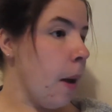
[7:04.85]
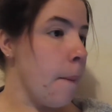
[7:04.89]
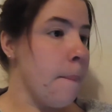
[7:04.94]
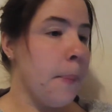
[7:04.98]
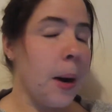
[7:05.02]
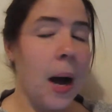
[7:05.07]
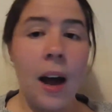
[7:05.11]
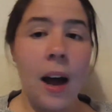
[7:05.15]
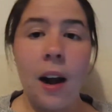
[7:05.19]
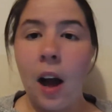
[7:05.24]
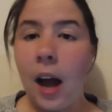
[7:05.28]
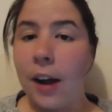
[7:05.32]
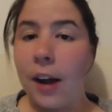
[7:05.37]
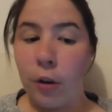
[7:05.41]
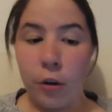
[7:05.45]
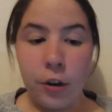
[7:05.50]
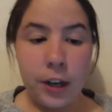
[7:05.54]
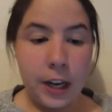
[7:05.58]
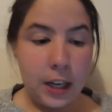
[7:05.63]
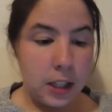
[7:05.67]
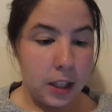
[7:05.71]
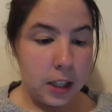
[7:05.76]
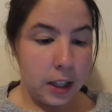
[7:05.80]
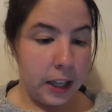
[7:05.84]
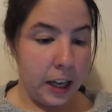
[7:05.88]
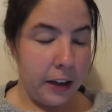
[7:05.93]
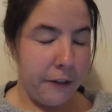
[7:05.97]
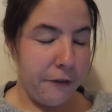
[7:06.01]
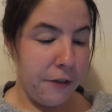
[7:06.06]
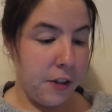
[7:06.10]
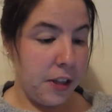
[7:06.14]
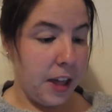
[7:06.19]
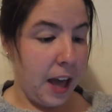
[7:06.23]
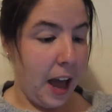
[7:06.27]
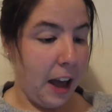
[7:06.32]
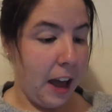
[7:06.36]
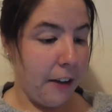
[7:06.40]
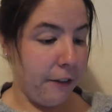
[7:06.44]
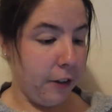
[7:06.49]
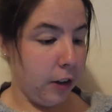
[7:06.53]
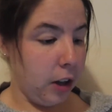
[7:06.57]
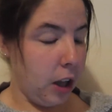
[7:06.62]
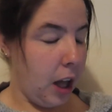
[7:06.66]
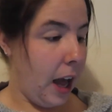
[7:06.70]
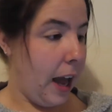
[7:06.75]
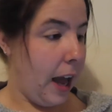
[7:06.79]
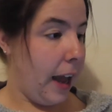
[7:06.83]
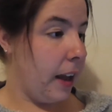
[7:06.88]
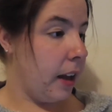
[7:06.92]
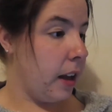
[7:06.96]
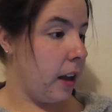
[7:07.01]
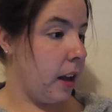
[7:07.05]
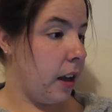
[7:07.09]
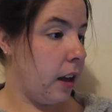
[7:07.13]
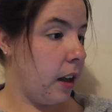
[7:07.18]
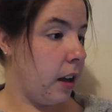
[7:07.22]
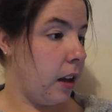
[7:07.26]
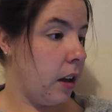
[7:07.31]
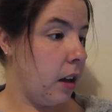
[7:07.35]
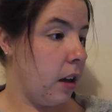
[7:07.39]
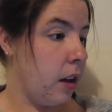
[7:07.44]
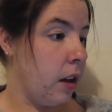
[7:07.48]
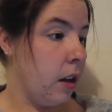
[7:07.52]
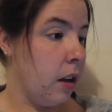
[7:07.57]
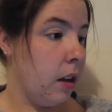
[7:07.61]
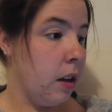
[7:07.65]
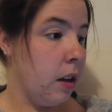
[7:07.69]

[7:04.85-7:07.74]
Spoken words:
But I don't need to leave for that for, like,